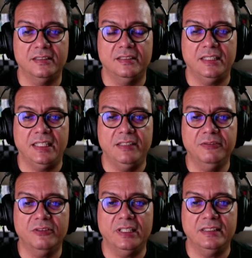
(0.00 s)

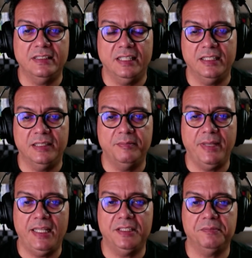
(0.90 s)
influencing and the
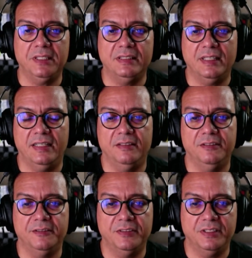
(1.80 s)
management side
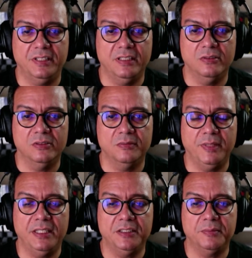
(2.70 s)
of the stakeholder
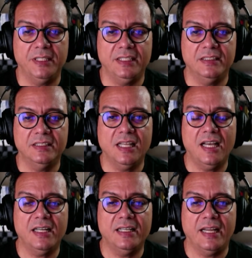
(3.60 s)
management is
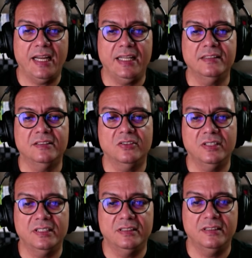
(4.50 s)
not an ends on
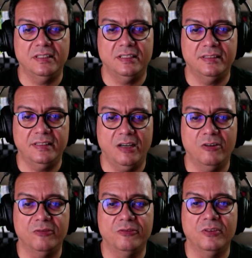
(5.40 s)
it
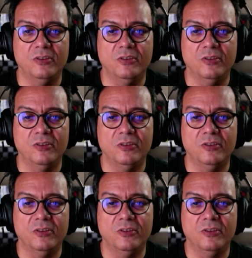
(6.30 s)
itself.